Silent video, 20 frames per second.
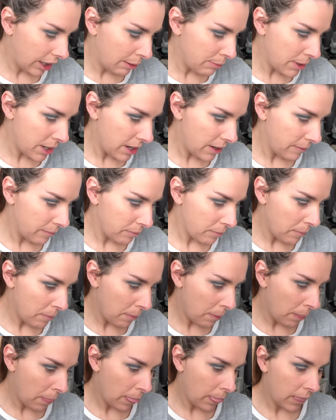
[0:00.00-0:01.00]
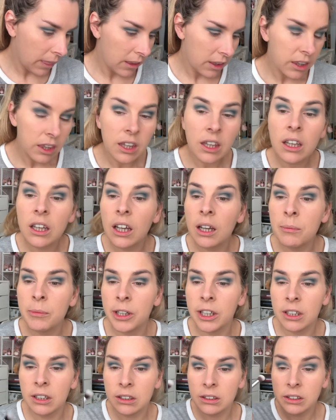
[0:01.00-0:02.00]
Am
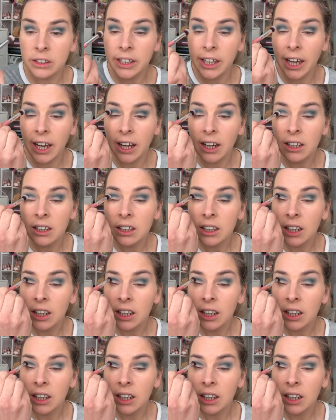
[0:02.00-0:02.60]
I? Yeah.